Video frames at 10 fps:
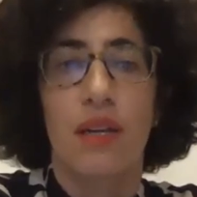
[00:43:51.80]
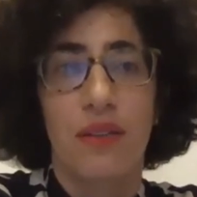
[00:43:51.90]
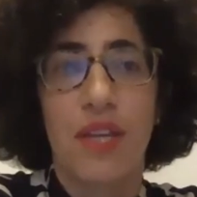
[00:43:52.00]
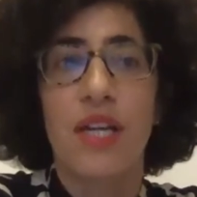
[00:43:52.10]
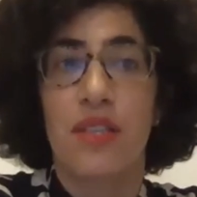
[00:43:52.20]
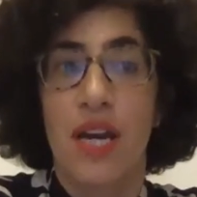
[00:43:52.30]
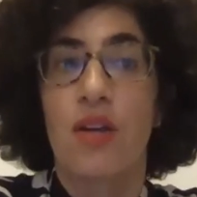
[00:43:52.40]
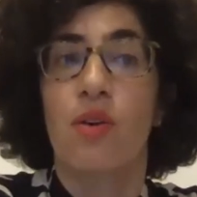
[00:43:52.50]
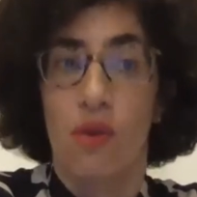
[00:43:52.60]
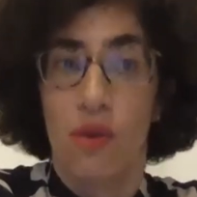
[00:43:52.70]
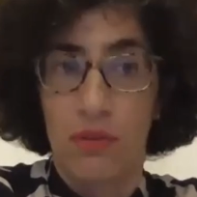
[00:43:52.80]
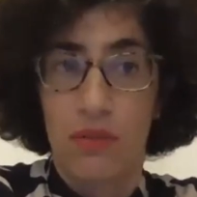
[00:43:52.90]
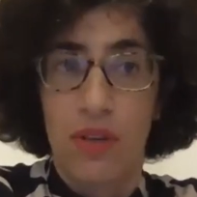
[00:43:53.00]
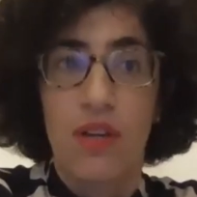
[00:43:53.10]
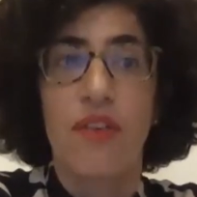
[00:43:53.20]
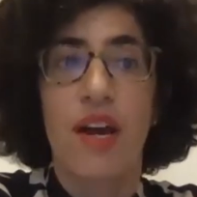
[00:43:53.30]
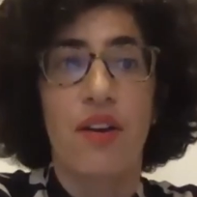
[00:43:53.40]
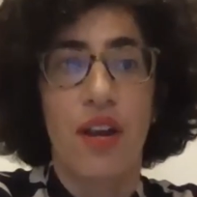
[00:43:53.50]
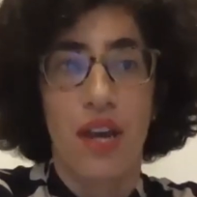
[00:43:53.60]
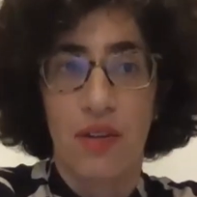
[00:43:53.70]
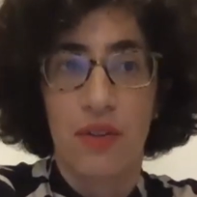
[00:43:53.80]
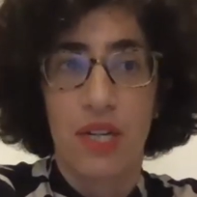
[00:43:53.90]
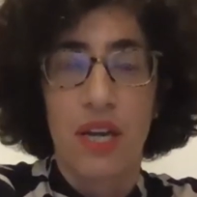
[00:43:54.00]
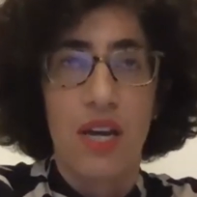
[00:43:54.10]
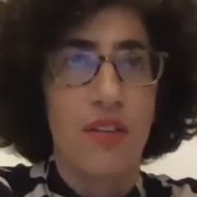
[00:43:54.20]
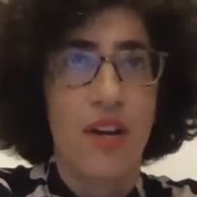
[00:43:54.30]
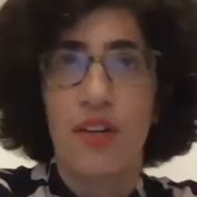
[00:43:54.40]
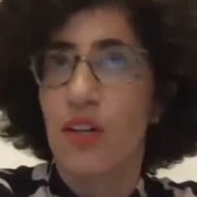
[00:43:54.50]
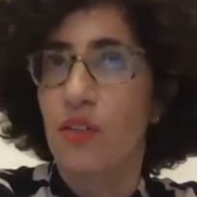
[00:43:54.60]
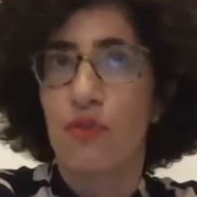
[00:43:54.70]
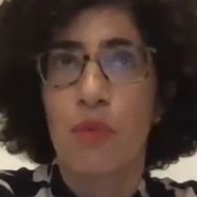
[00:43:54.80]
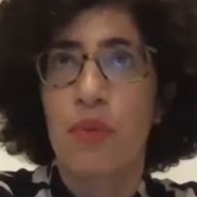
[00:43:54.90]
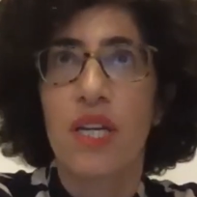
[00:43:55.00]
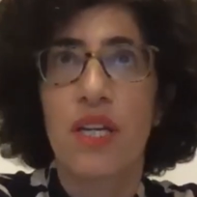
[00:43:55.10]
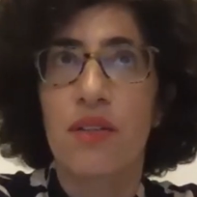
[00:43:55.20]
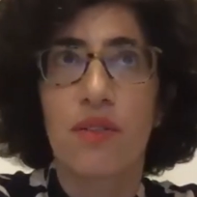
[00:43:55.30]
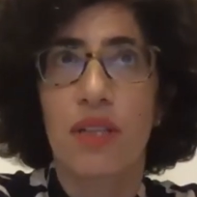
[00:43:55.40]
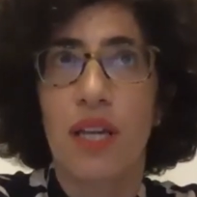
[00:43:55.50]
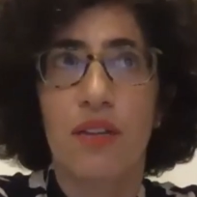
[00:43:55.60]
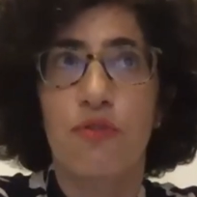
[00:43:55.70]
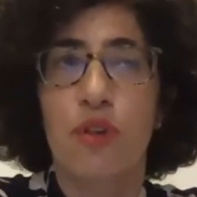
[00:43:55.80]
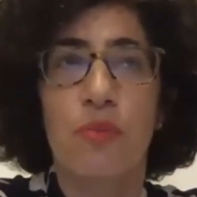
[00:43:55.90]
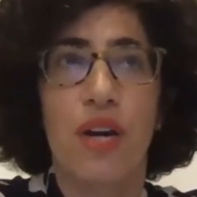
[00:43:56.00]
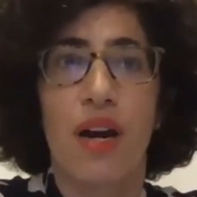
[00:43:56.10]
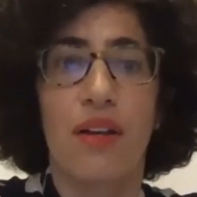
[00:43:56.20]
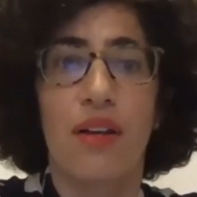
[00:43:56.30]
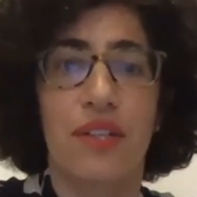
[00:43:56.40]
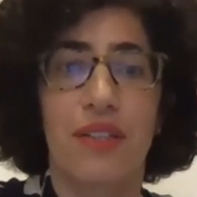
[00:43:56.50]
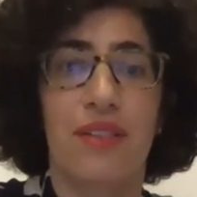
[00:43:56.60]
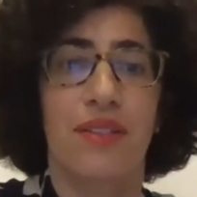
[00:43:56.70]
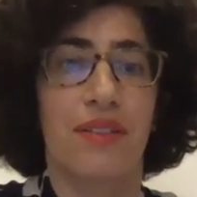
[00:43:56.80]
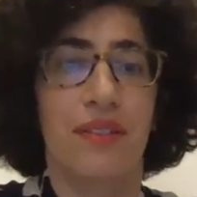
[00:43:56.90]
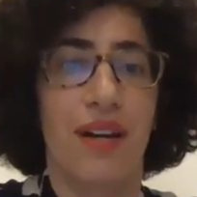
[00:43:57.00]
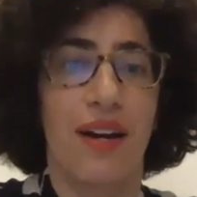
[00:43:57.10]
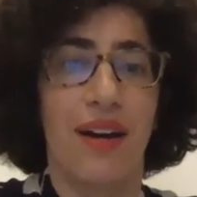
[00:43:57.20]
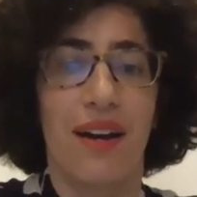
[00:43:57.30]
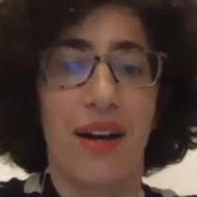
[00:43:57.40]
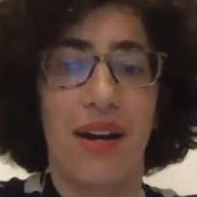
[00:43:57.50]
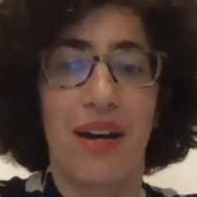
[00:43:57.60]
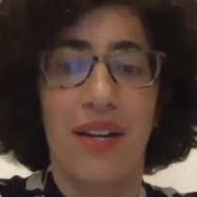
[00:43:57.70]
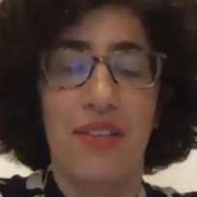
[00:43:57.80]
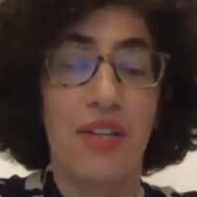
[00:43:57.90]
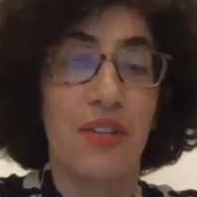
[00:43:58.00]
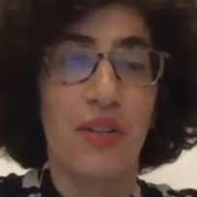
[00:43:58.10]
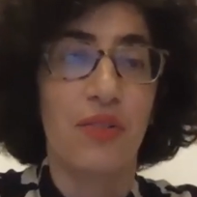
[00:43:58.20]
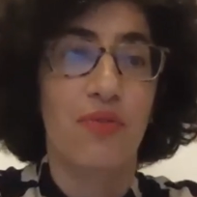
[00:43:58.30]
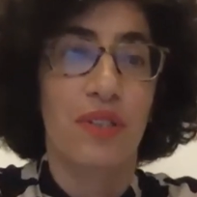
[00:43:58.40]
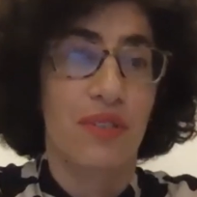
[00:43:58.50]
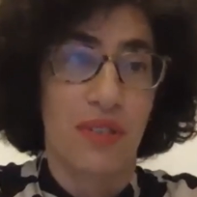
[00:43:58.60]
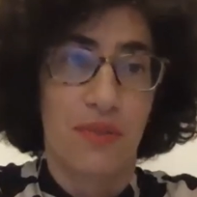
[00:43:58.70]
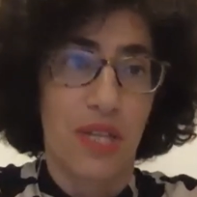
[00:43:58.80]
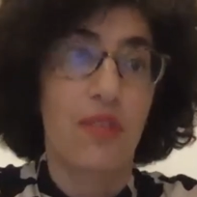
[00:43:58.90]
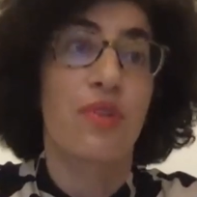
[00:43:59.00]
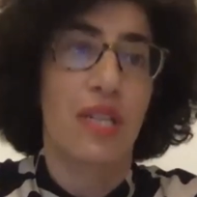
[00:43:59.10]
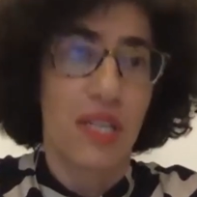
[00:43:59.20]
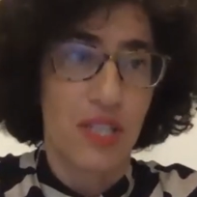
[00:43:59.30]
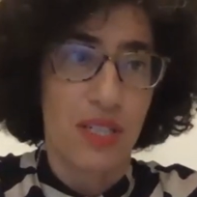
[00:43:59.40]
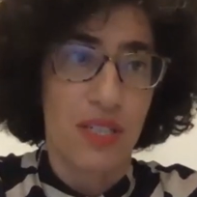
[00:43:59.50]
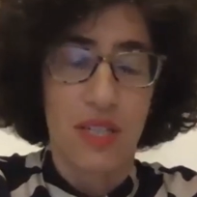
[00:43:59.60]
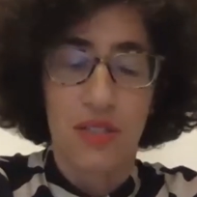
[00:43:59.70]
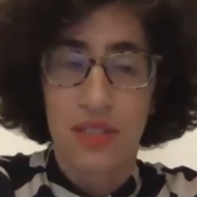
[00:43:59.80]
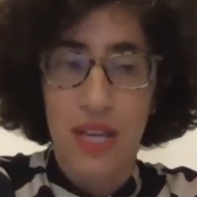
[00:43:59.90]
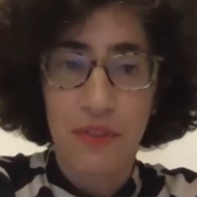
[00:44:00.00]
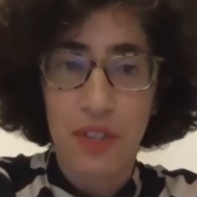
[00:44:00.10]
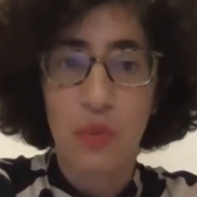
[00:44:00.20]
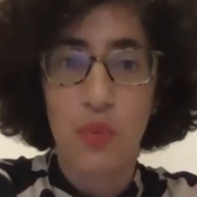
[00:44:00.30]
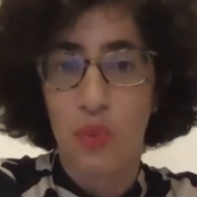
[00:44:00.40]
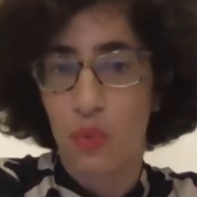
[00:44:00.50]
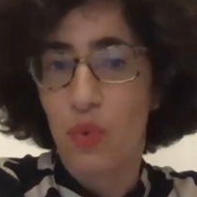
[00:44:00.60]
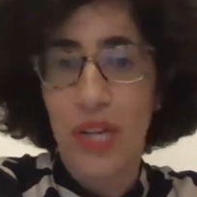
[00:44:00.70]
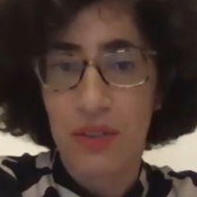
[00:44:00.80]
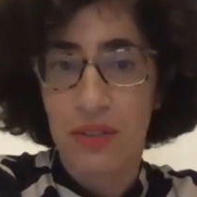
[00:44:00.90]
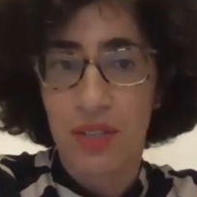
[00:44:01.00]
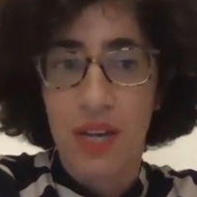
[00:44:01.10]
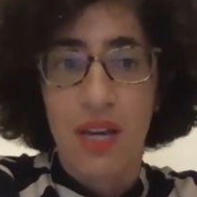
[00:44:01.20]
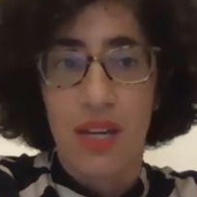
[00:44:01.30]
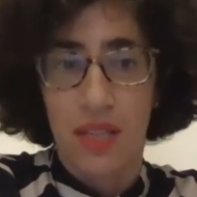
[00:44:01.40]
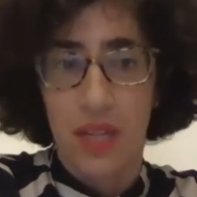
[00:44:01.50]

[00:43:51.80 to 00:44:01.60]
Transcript: they're, they're old they're hairy they're not from here like from the the, the they're not they're religious there's something weird and i